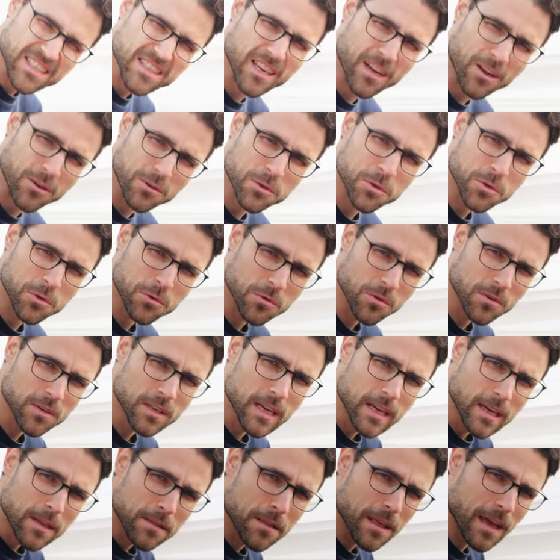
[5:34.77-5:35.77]
sound too good.
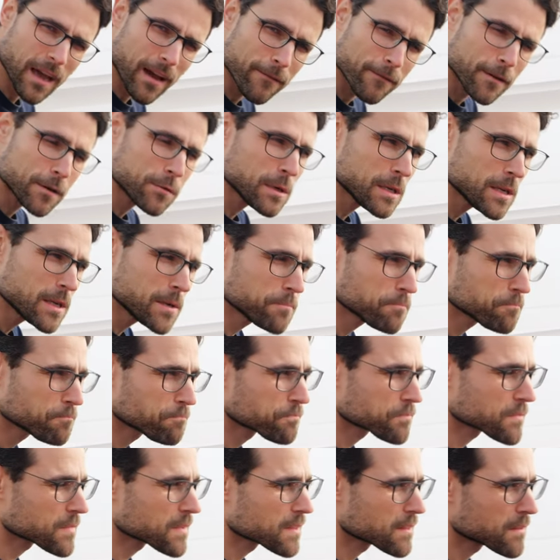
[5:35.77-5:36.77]
There are very
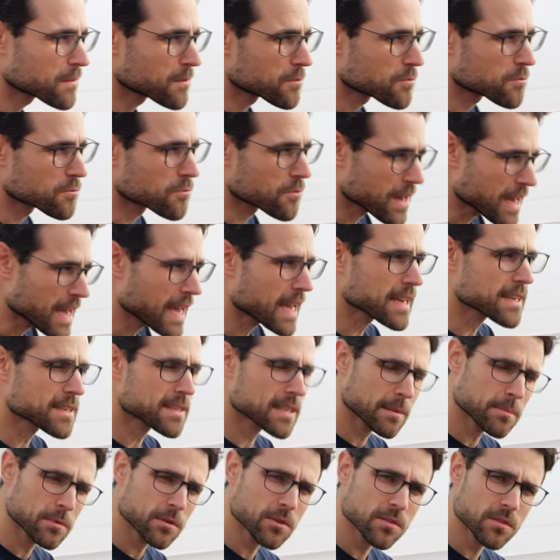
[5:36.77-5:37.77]
rare
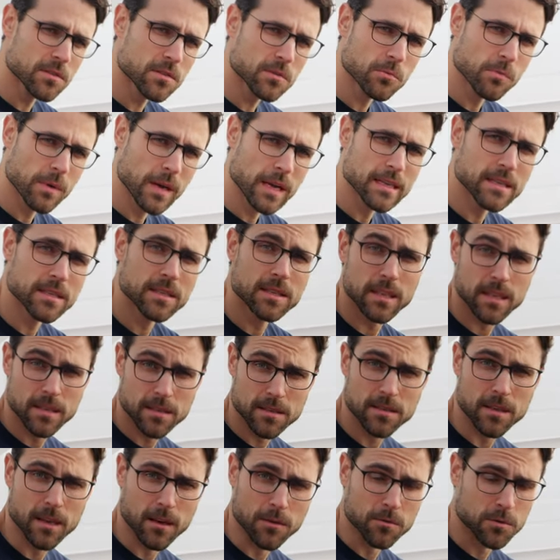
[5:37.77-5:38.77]
exceptions where it still
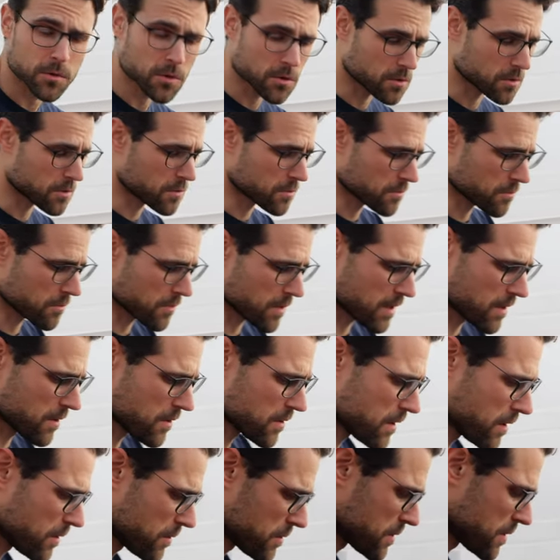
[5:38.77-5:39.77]
sounds good when you
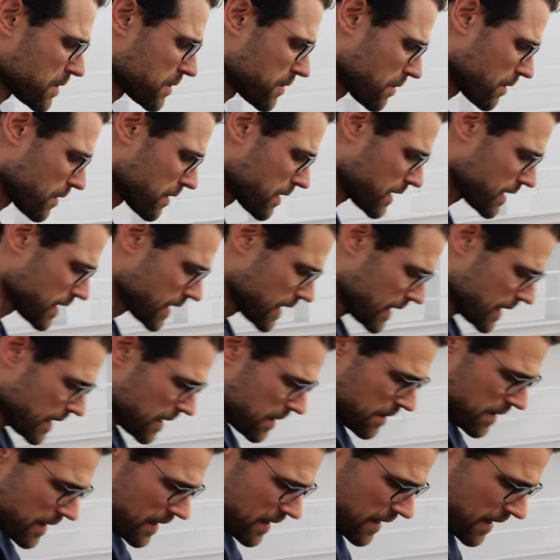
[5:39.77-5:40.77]
close the door. Then,
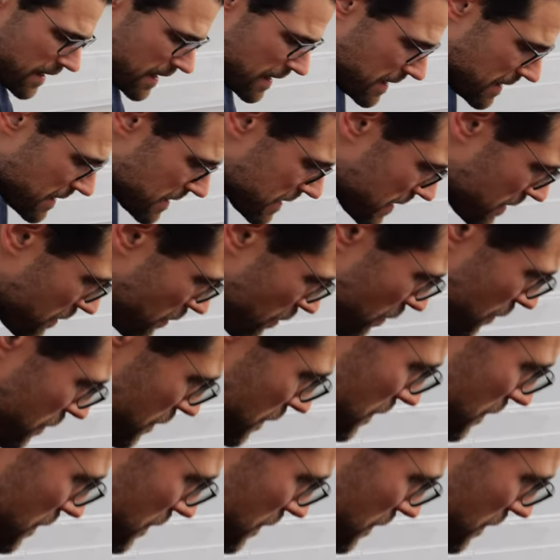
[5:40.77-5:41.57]
then inside of